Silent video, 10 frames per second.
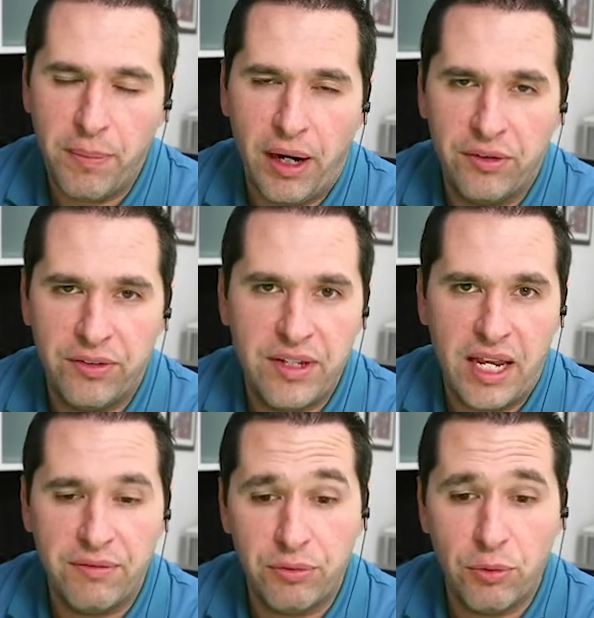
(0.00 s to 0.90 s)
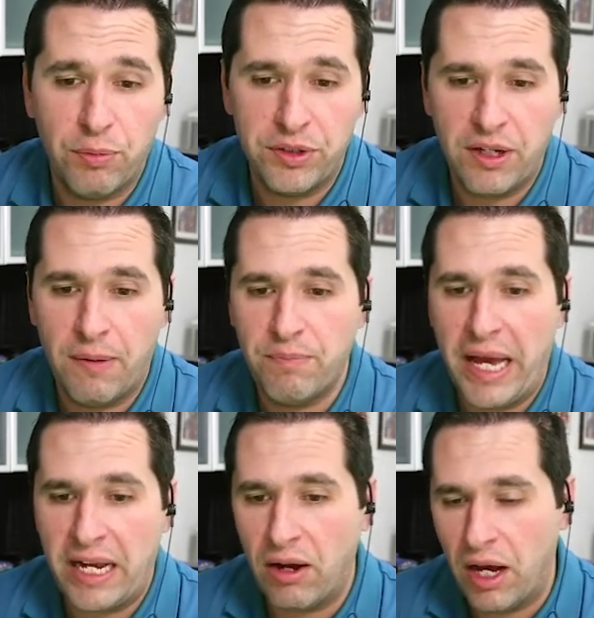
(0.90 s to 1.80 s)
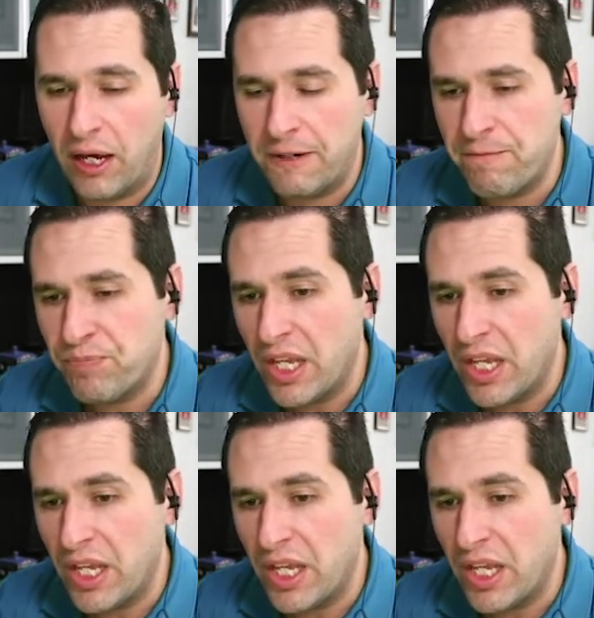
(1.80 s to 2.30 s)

barrels a day of throughput come back on.